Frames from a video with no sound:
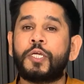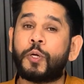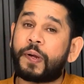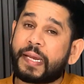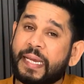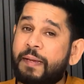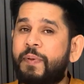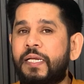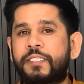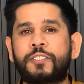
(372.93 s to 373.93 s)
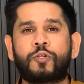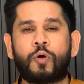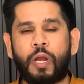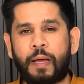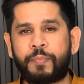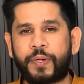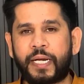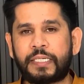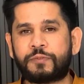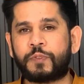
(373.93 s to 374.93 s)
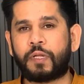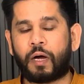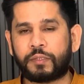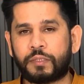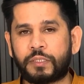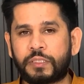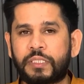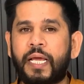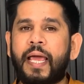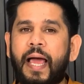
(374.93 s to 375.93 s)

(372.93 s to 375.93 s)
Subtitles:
your ability to collaborate with others,